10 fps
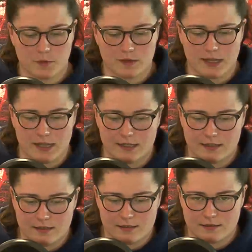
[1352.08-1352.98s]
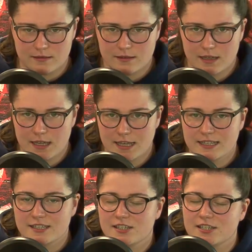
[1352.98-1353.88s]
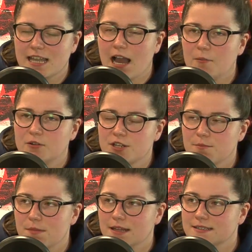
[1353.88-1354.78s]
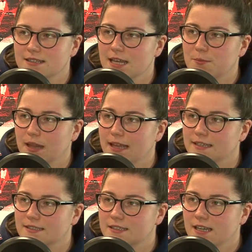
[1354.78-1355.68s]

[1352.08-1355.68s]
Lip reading: But you could see how much it meant to their players.